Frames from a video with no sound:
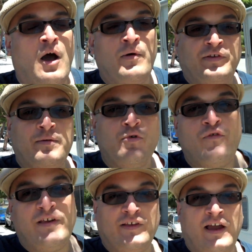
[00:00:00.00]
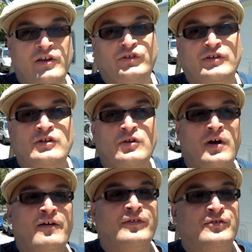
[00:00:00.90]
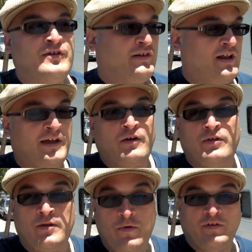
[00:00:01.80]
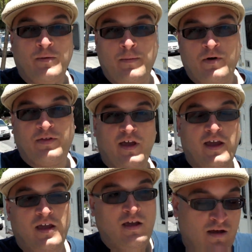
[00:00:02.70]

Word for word: went to the movies like I usually do. I have this tradition, I like going to the movies on my birthday.